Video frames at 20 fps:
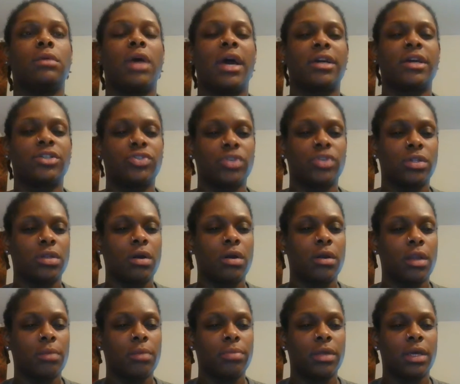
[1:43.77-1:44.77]
extra
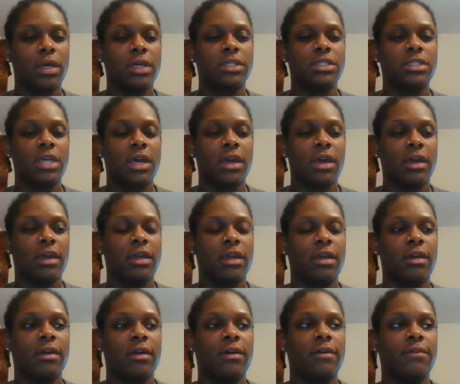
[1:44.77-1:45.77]
learning plans that
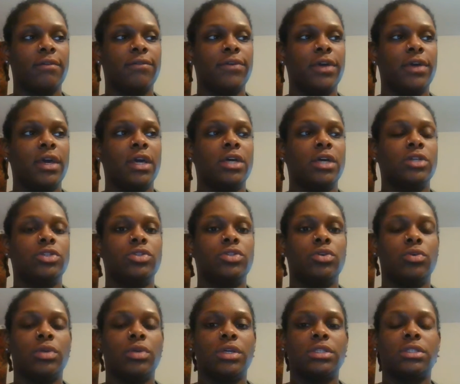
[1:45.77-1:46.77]
give
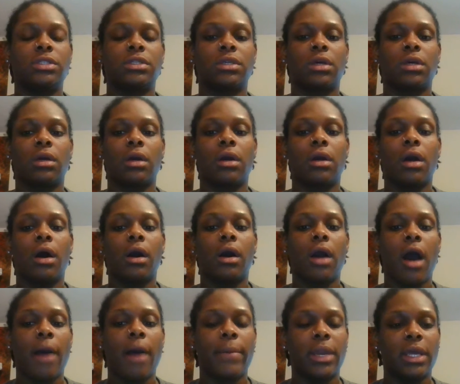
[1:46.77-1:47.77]
students
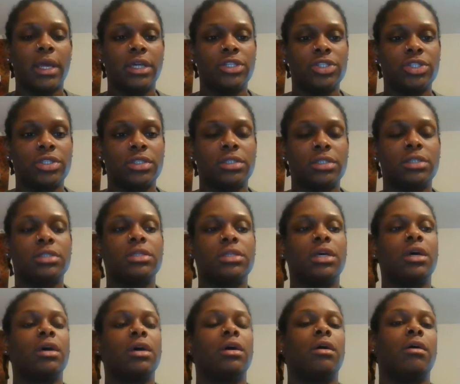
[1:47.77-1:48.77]
accommodations
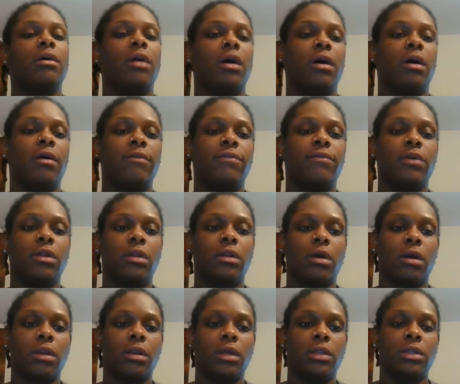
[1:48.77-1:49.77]
for
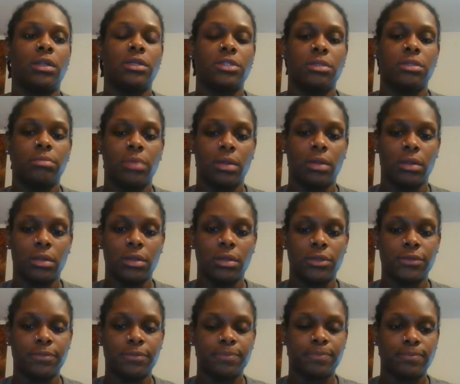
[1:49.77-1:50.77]
learning
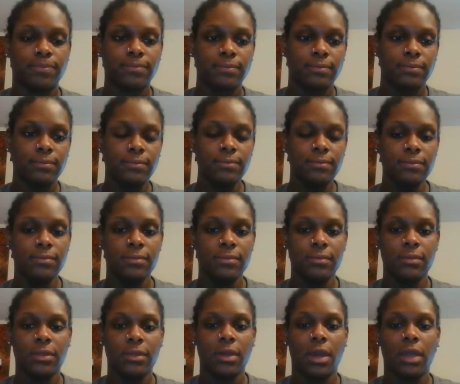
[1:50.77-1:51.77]
disabilities.
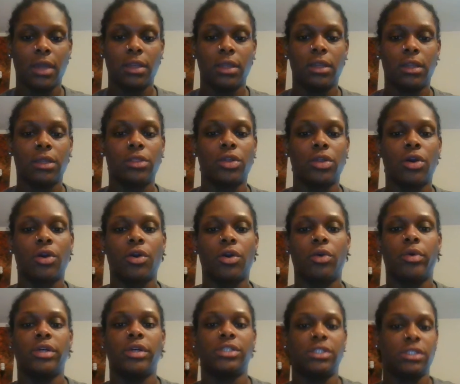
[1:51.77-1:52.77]
And then the third
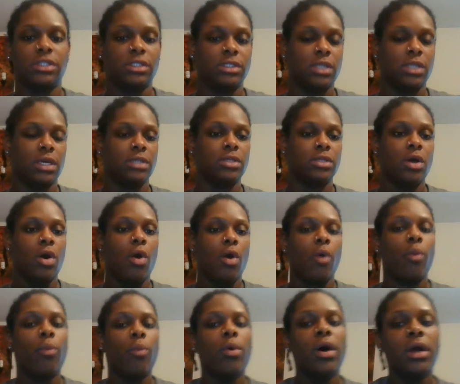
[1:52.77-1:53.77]
question states,
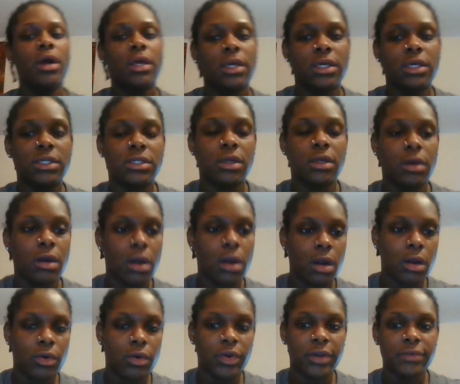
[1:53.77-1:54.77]
what is the
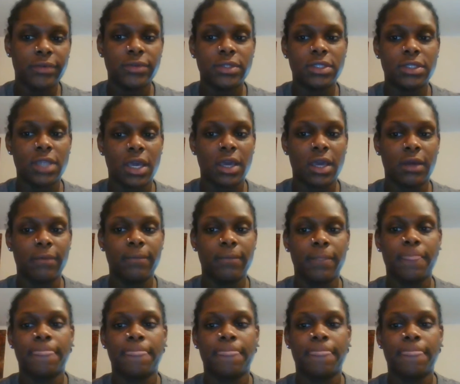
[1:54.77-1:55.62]
current state